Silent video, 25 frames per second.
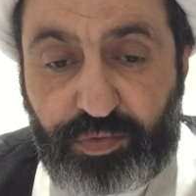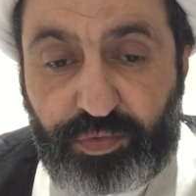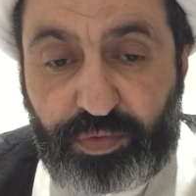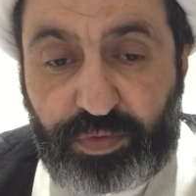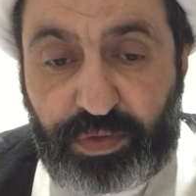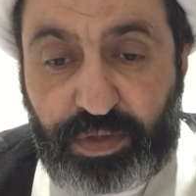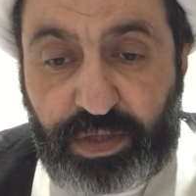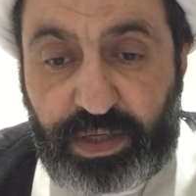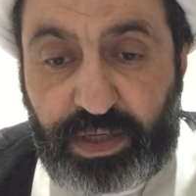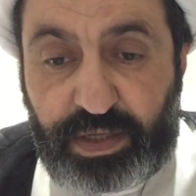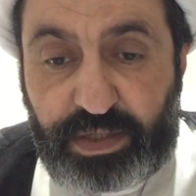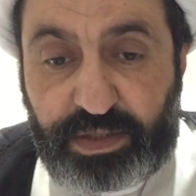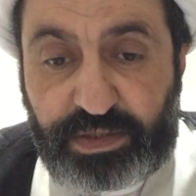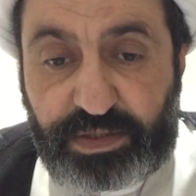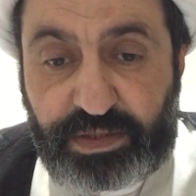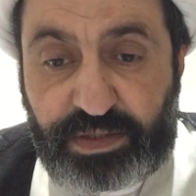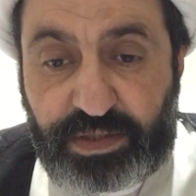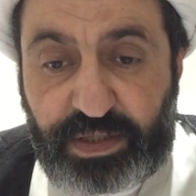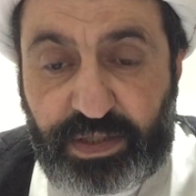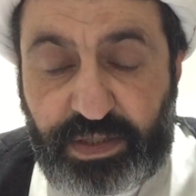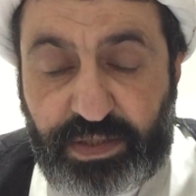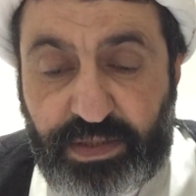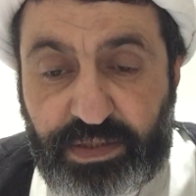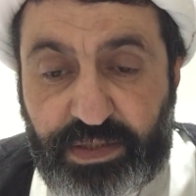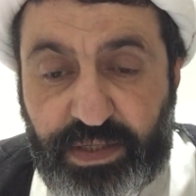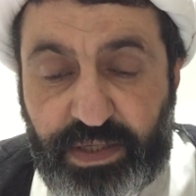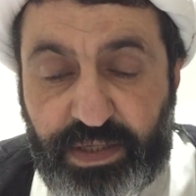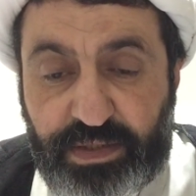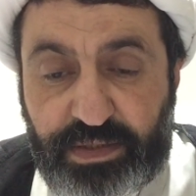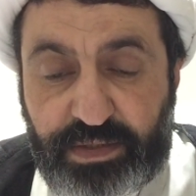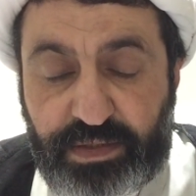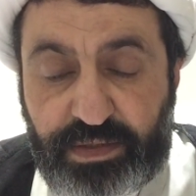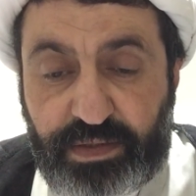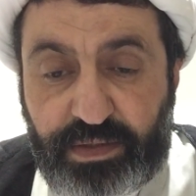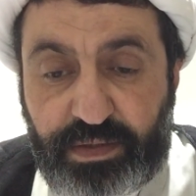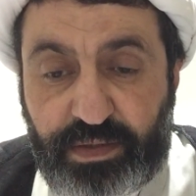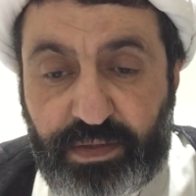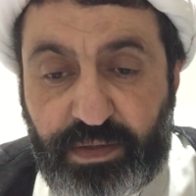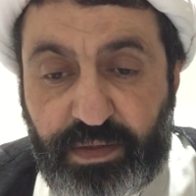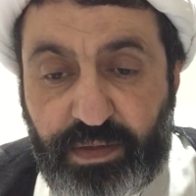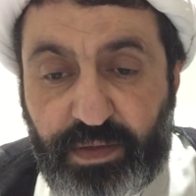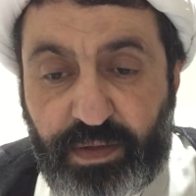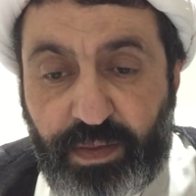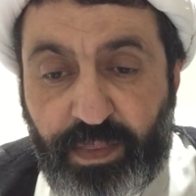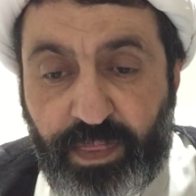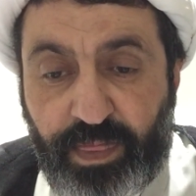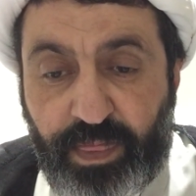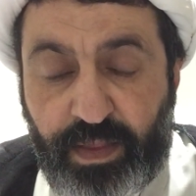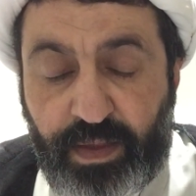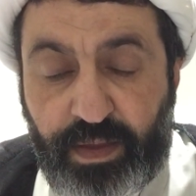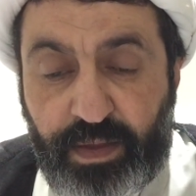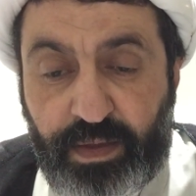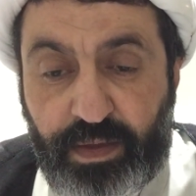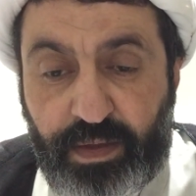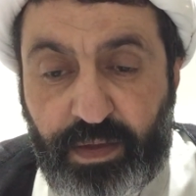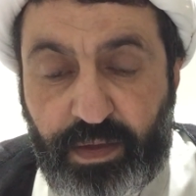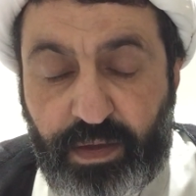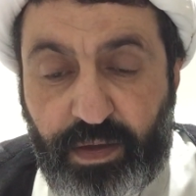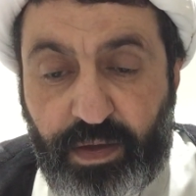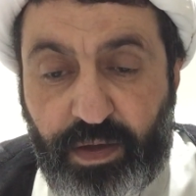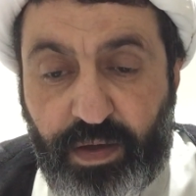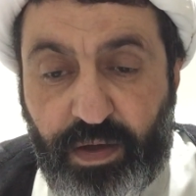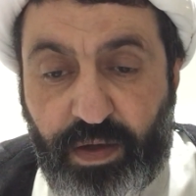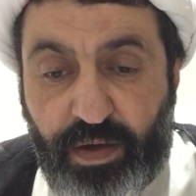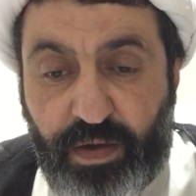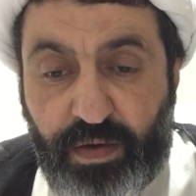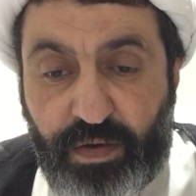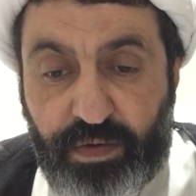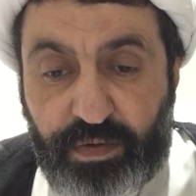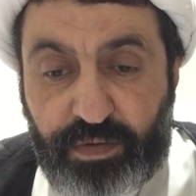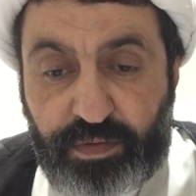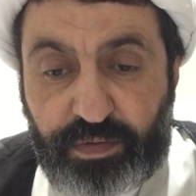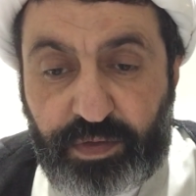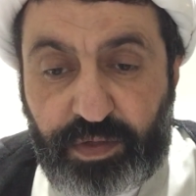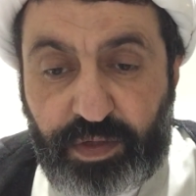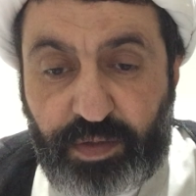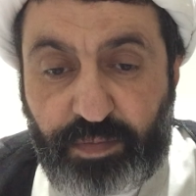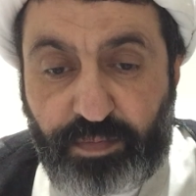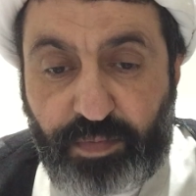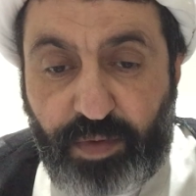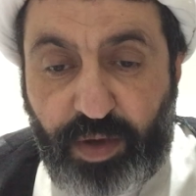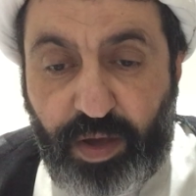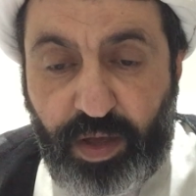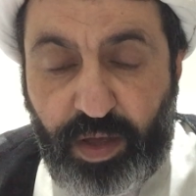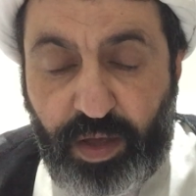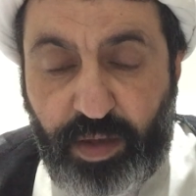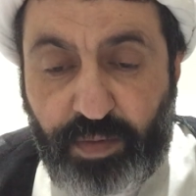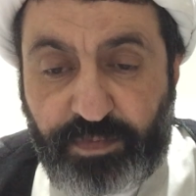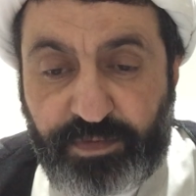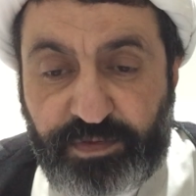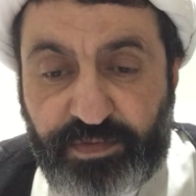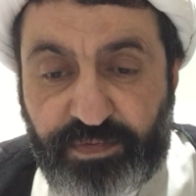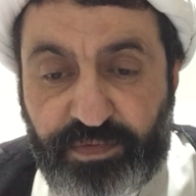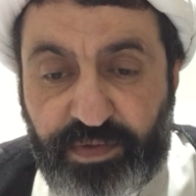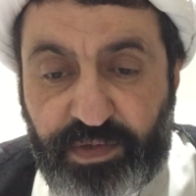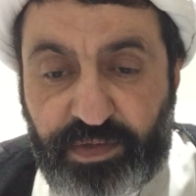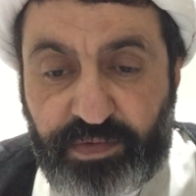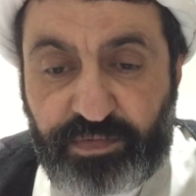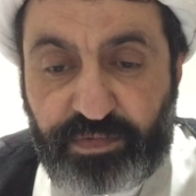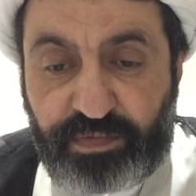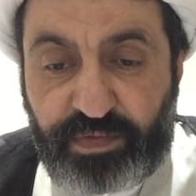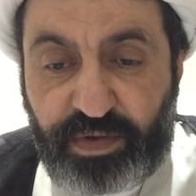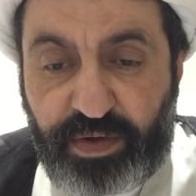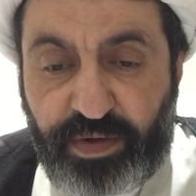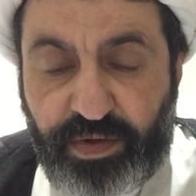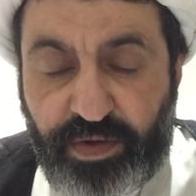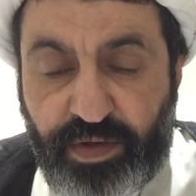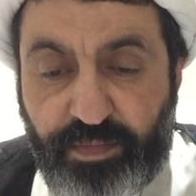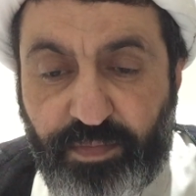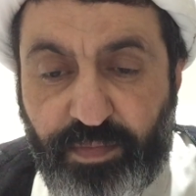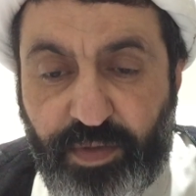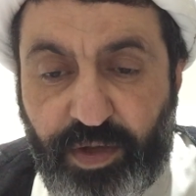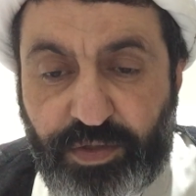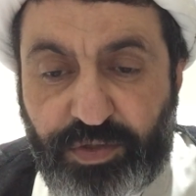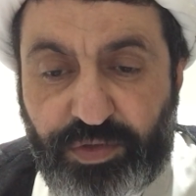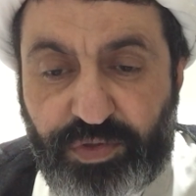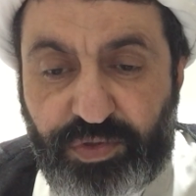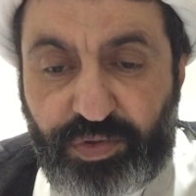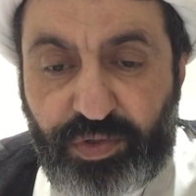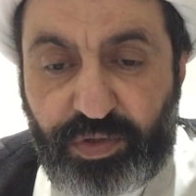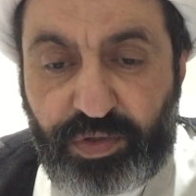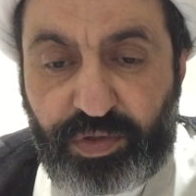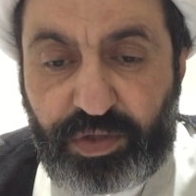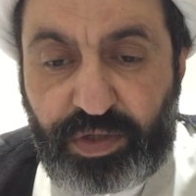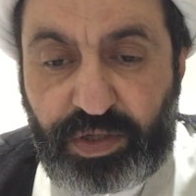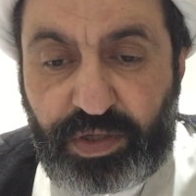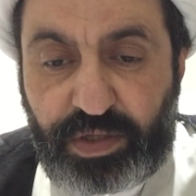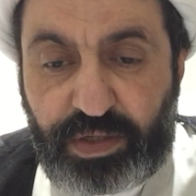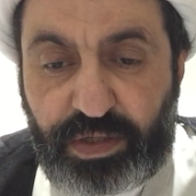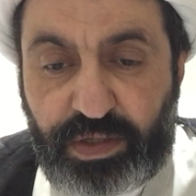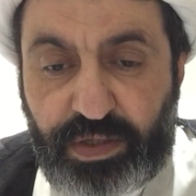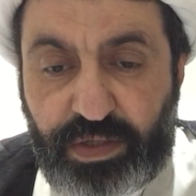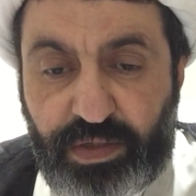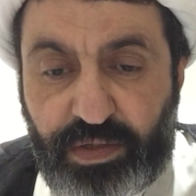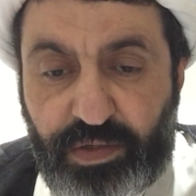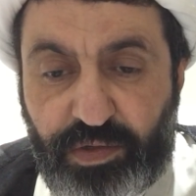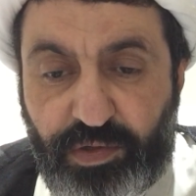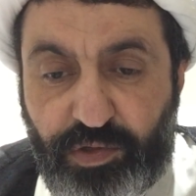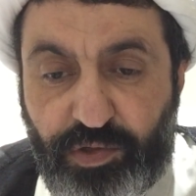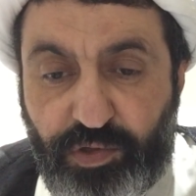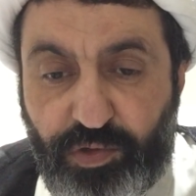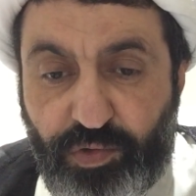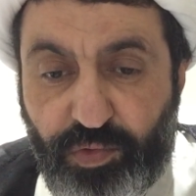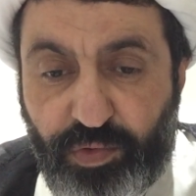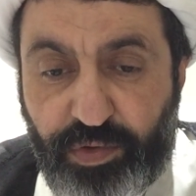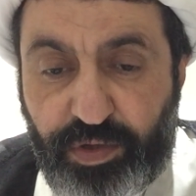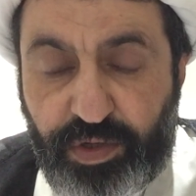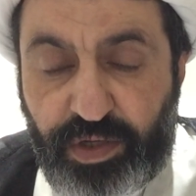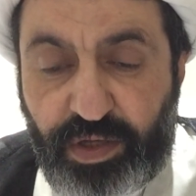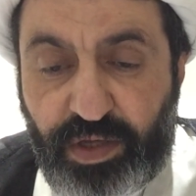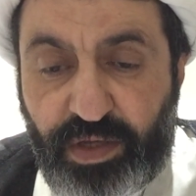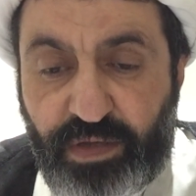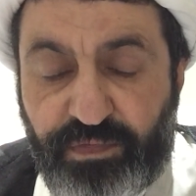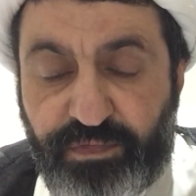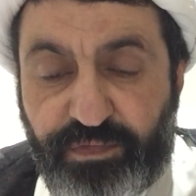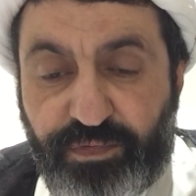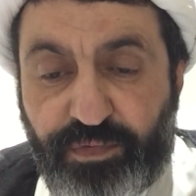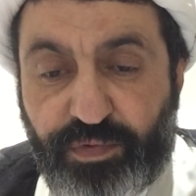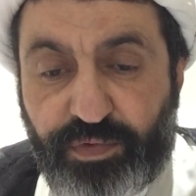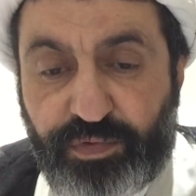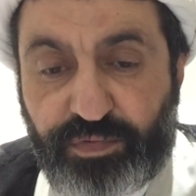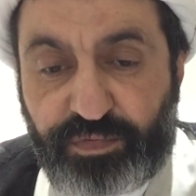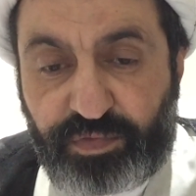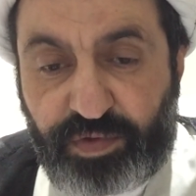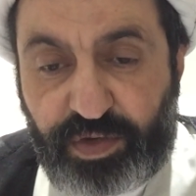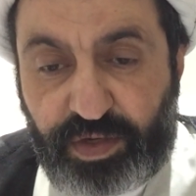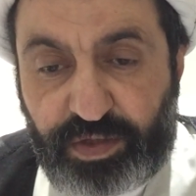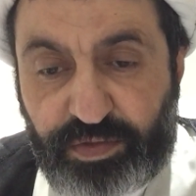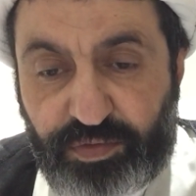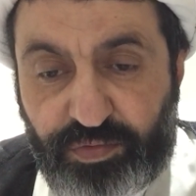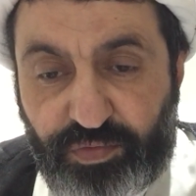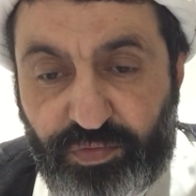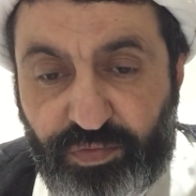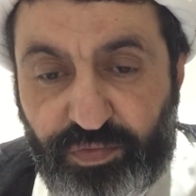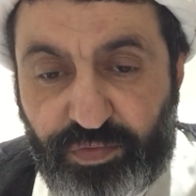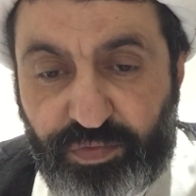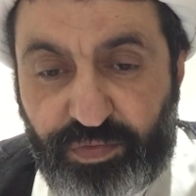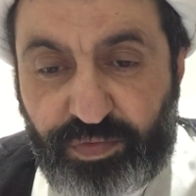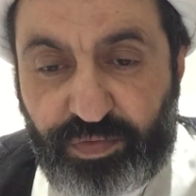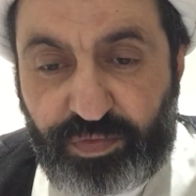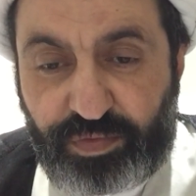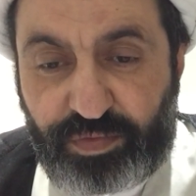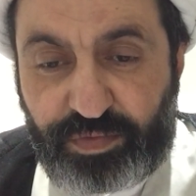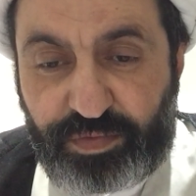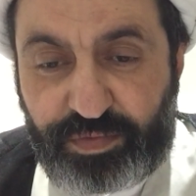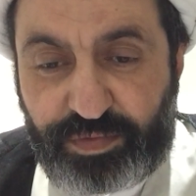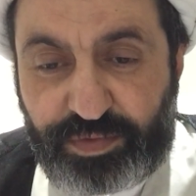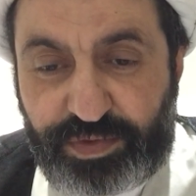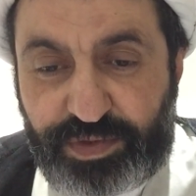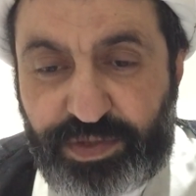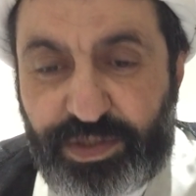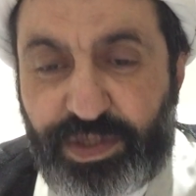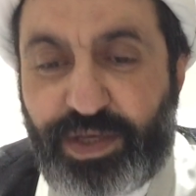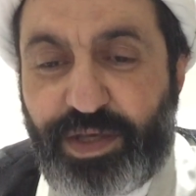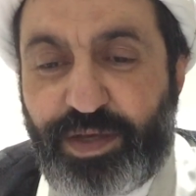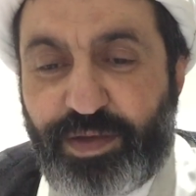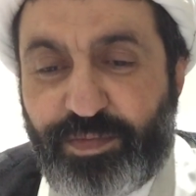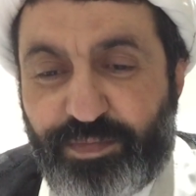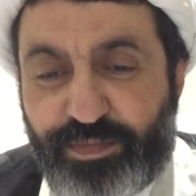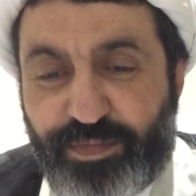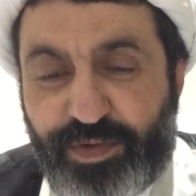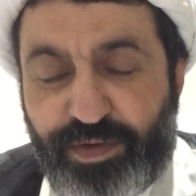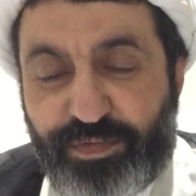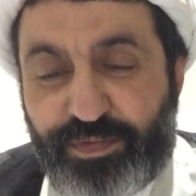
to the extent that our imams were very much looking forward to see him.